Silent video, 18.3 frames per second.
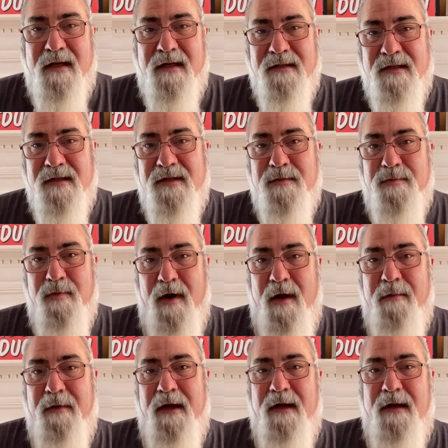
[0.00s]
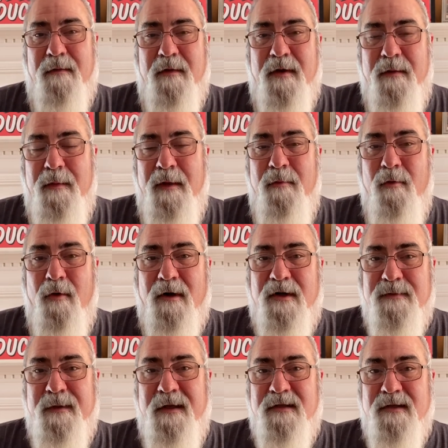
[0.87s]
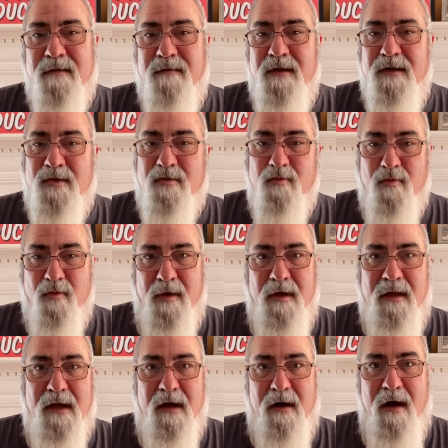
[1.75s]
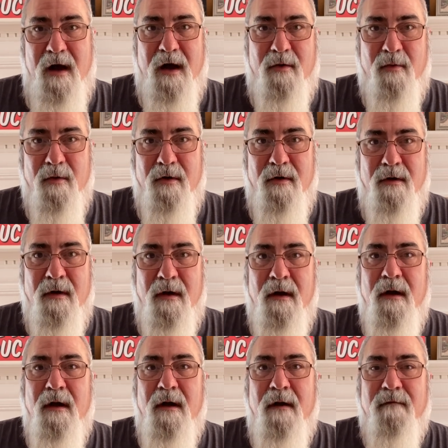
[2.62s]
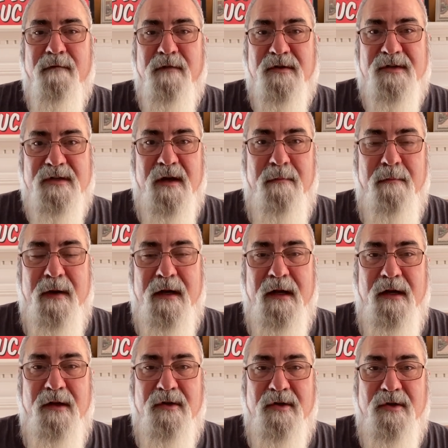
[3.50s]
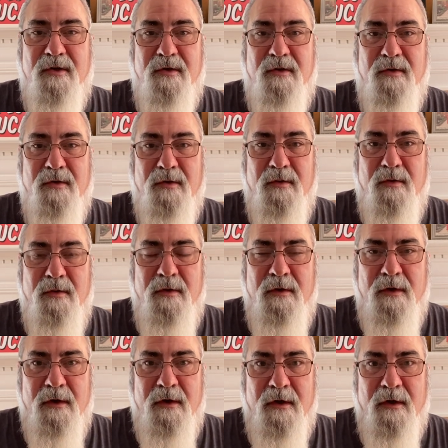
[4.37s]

because it's probably end up going to be more expensive, and it's really awkward for somebody to